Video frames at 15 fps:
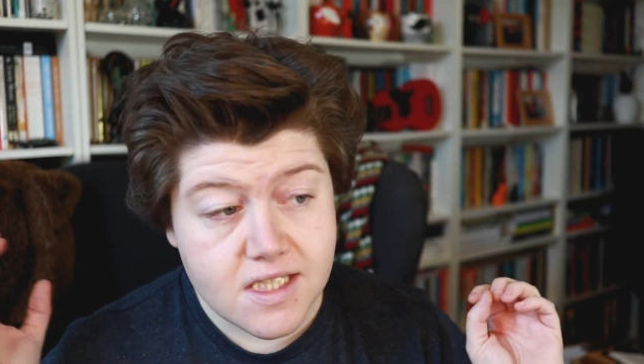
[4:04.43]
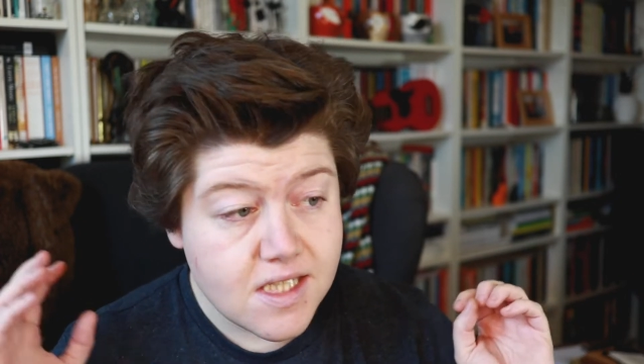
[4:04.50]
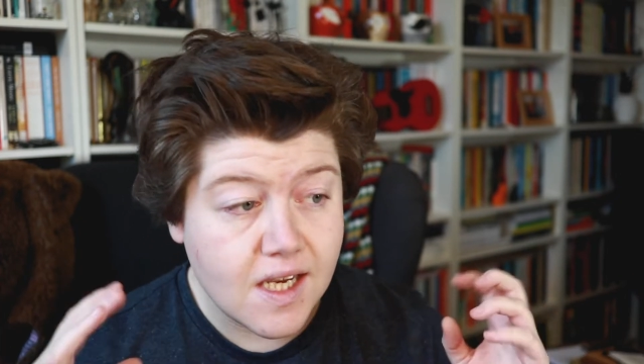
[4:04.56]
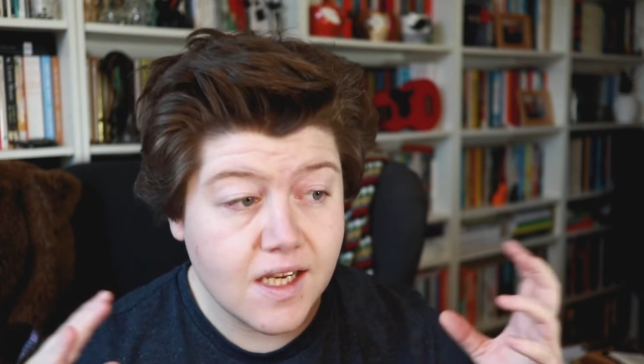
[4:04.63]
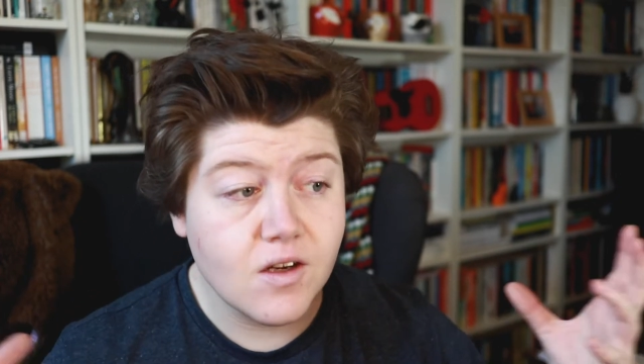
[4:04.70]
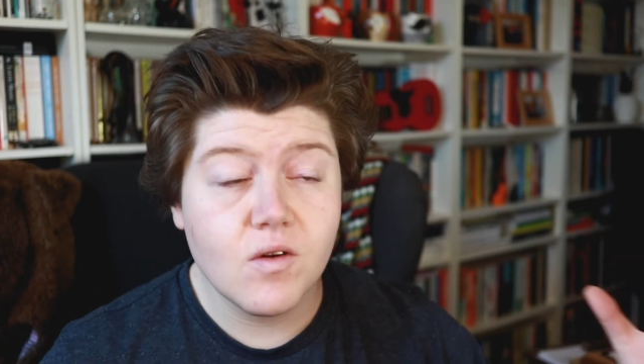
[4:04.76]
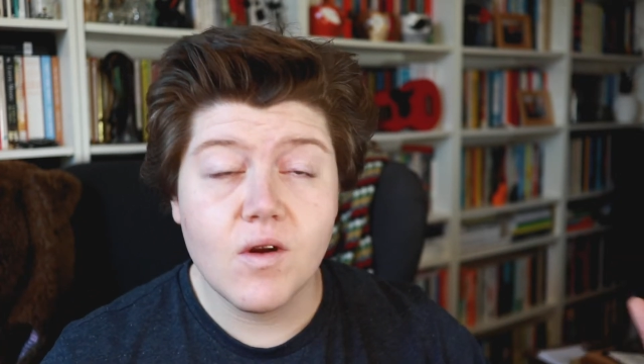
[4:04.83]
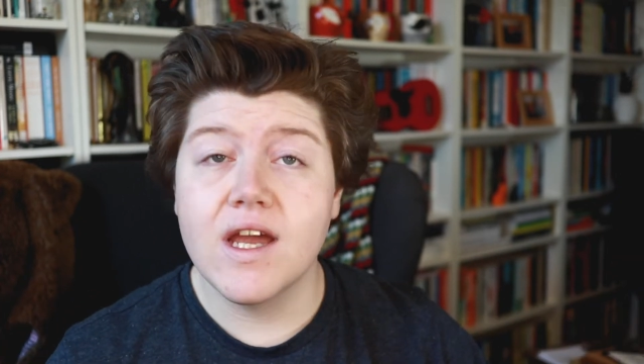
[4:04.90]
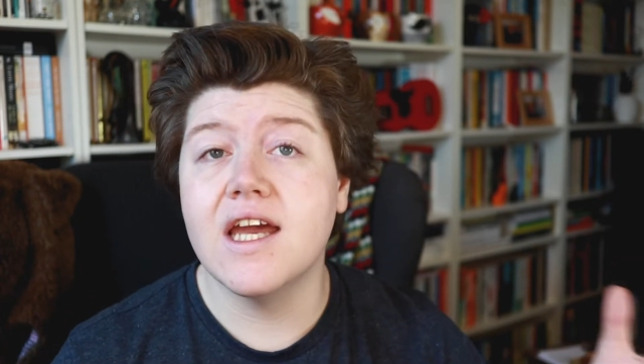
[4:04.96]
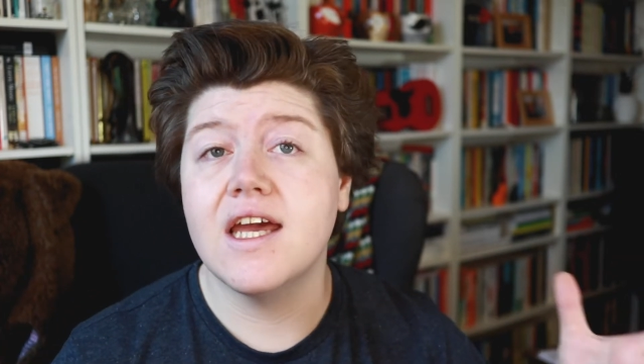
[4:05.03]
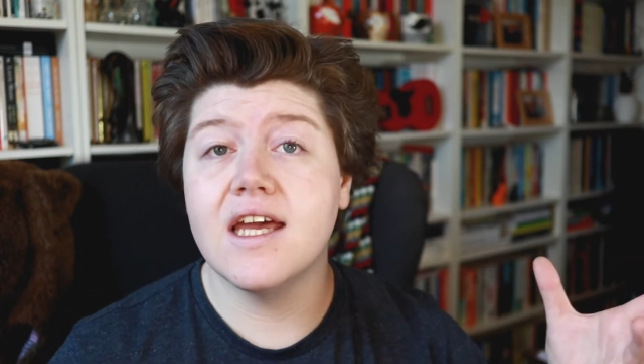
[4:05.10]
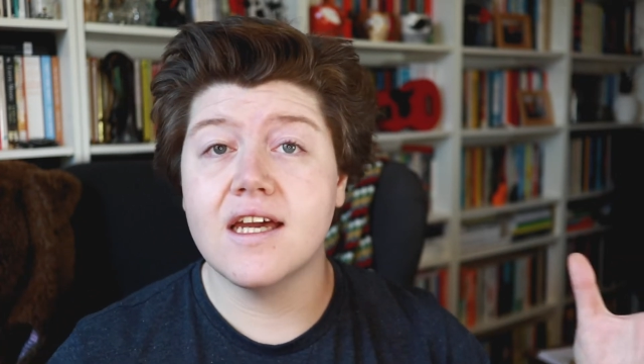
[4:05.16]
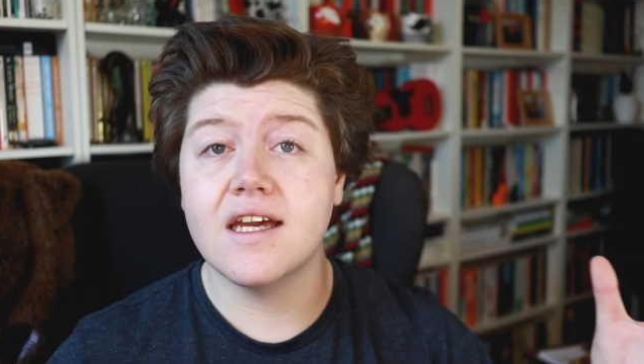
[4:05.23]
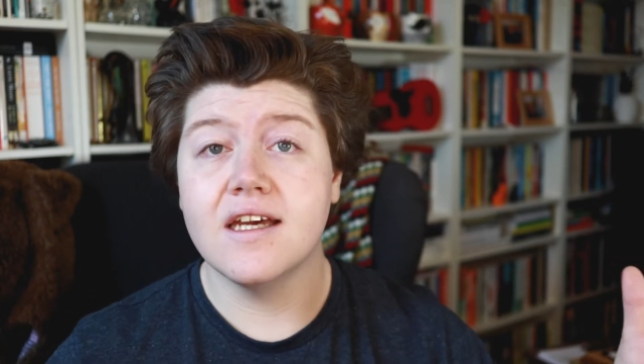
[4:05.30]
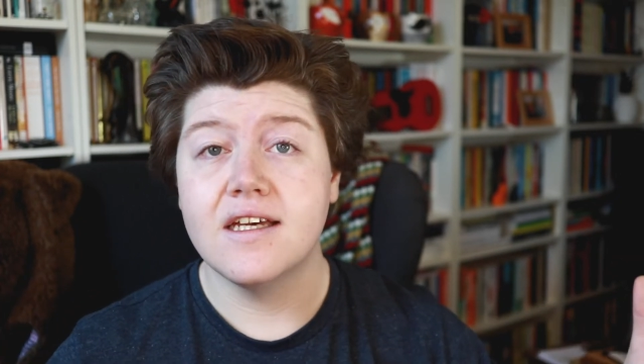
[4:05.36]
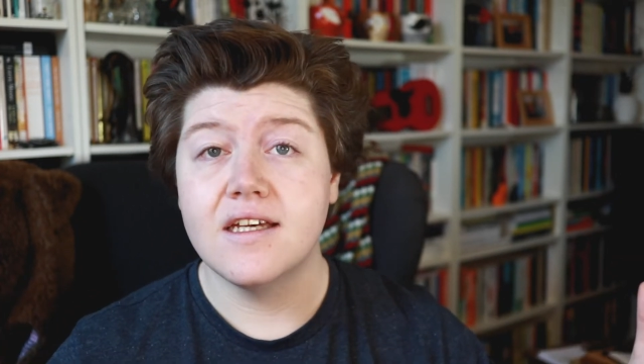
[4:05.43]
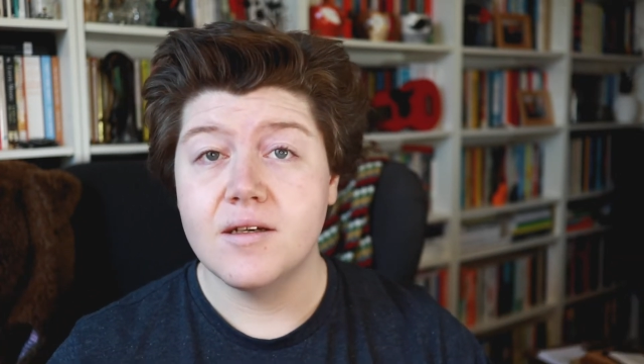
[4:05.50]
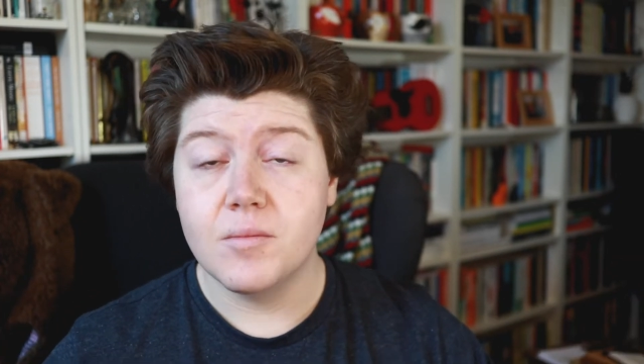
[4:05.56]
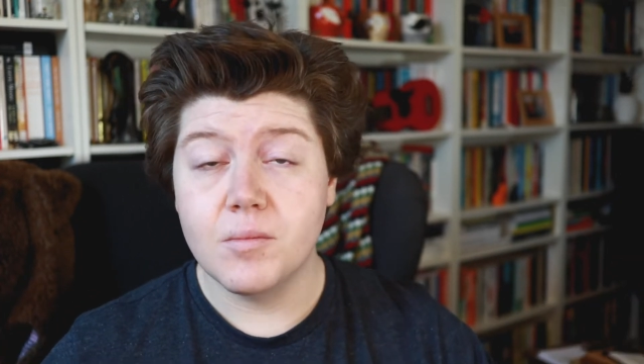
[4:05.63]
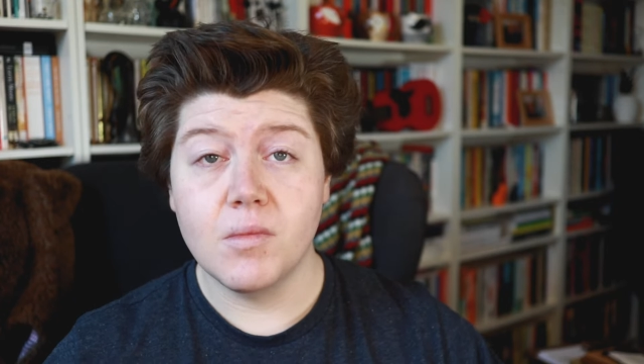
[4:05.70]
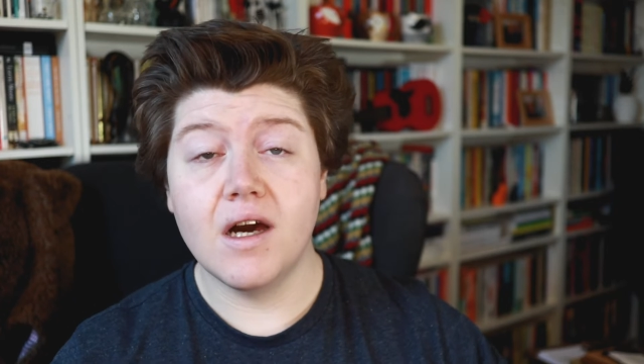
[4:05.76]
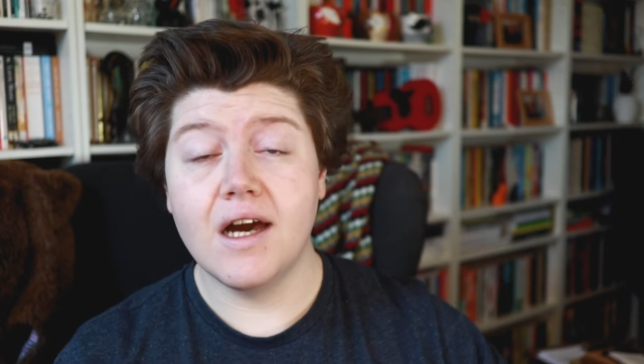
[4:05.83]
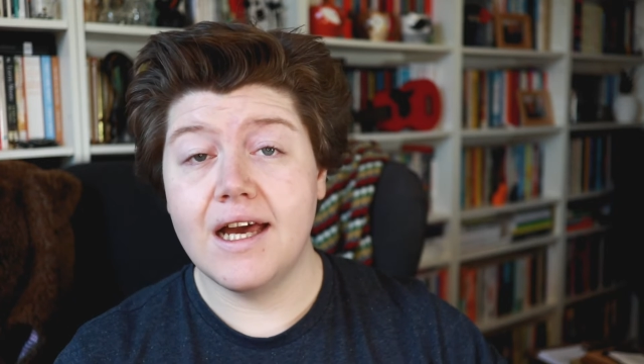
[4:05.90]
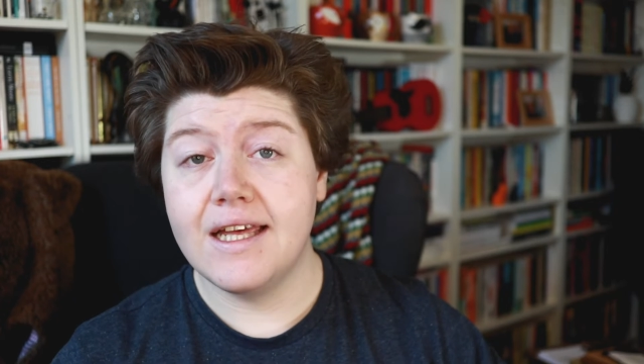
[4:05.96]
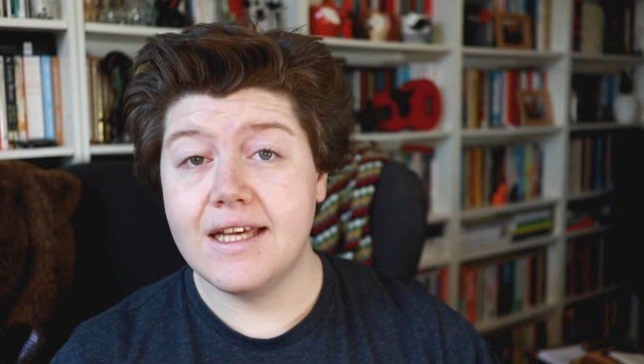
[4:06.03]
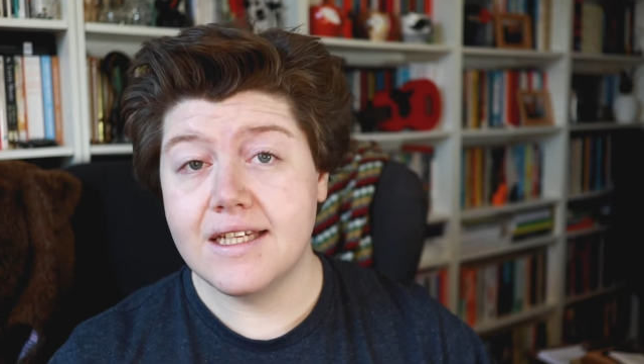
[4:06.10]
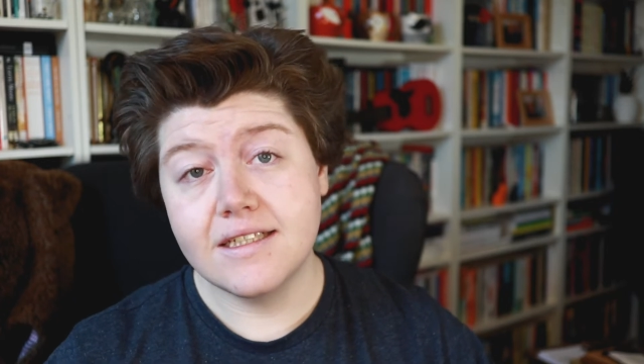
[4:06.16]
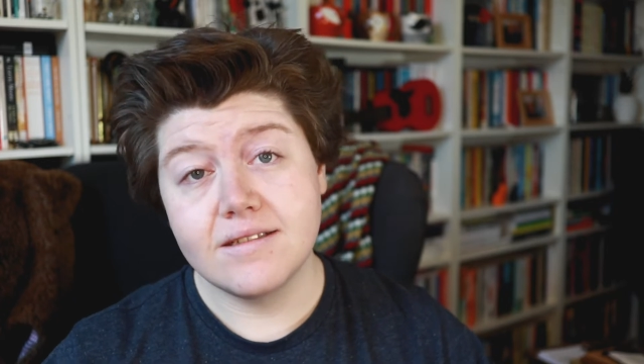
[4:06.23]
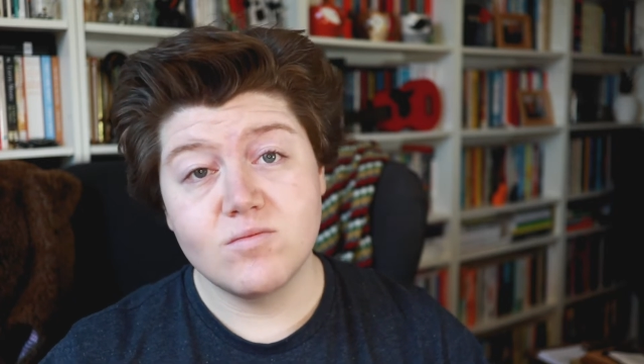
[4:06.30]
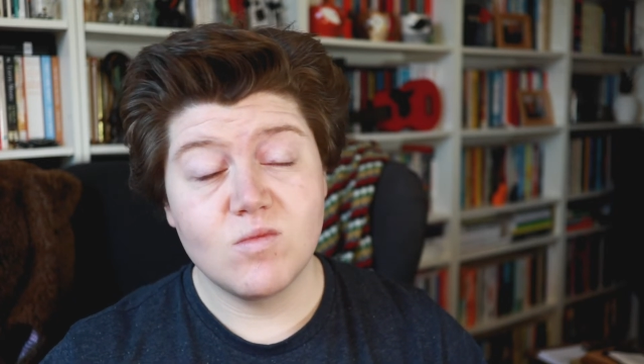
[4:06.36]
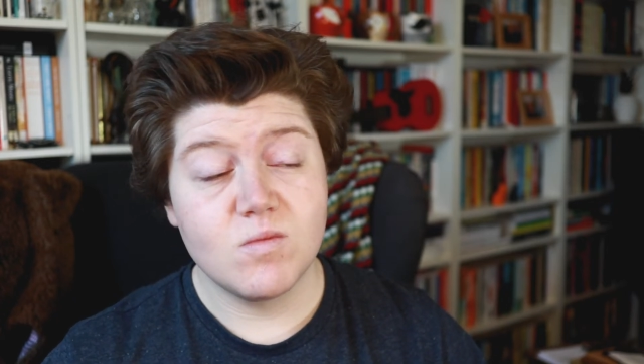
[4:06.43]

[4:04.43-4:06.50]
decorating my